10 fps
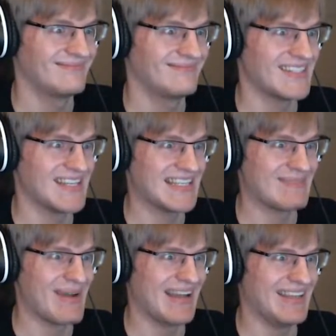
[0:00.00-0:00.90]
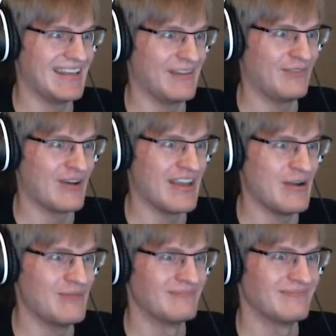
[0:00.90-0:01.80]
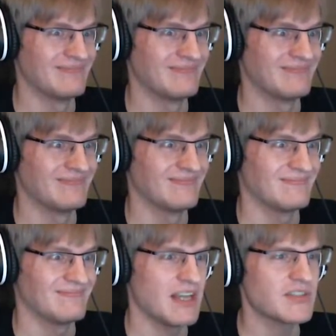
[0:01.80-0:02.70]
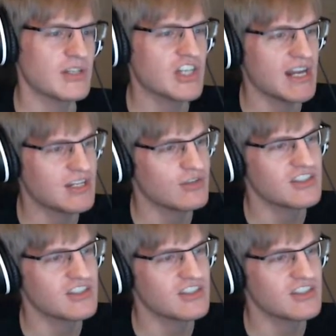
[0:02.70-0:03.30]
Is this smiley enough for you? Also, I checked here, there's